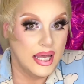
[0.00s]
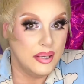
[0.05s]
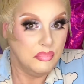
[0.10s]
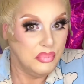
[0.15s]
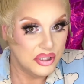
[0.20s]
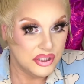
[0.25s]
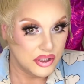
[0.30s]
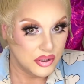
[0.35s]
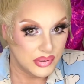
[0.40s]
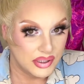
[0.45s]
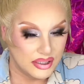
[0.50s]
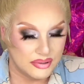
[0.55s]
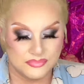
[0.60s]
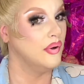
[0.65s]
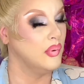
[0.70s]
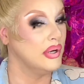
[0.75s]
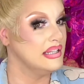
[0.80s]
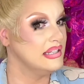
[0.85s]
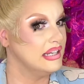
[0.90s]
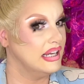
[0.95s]
be doing.
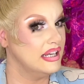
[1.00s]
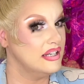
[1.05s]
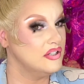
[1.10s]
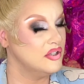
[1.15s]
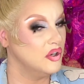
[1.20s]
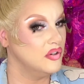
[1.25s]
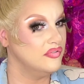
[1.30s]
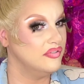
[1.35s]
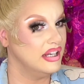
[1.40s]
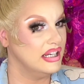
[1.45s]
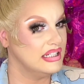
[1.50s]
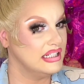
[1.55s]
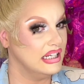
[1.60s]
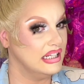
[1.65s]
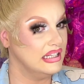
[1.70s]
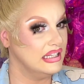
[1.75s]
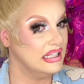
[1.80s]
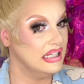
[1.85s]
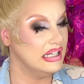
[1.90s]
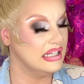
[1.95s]
Once again, don't forget to
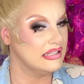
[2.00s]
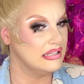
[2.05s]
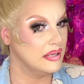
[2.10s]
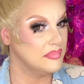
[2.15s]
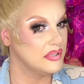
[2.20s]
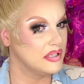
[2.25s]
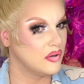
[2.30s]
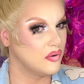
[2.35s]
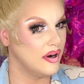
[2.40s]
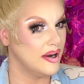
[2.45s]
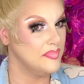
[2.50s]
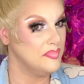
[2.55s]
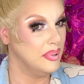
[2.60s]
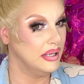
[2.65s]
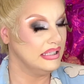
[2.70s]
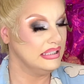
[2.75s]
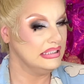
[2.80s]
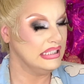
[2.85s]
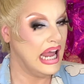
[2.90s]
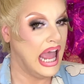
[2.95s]
hit the subscribe
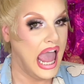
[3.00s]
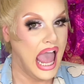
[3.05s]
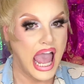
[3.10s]
button